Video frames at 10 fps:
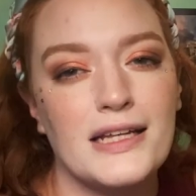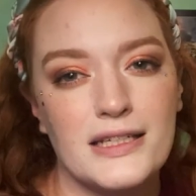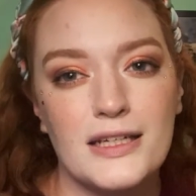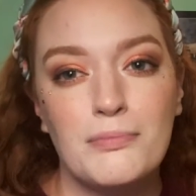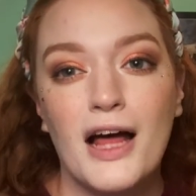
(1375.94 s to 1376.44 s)

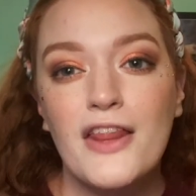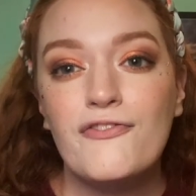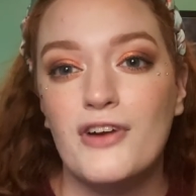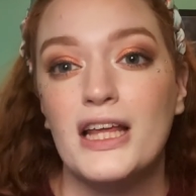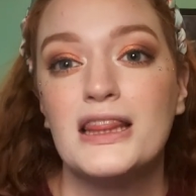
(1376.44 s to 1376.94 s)
didn't apply the
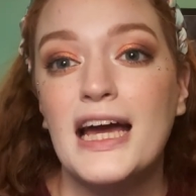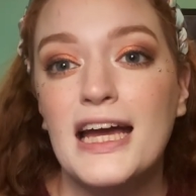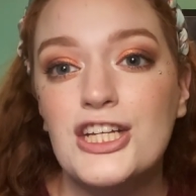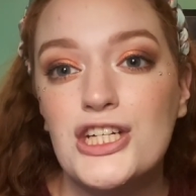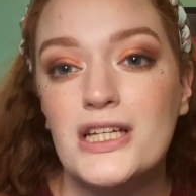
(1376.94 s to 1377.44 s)
freaking
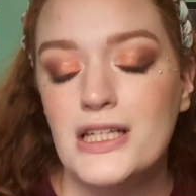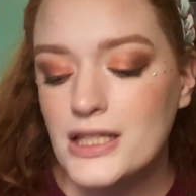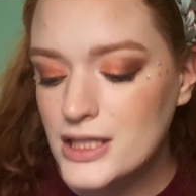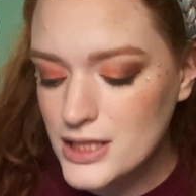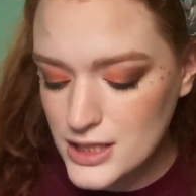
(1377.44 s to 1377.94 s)

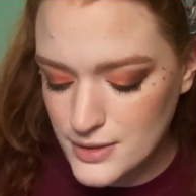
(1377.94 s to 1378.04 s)
lashes.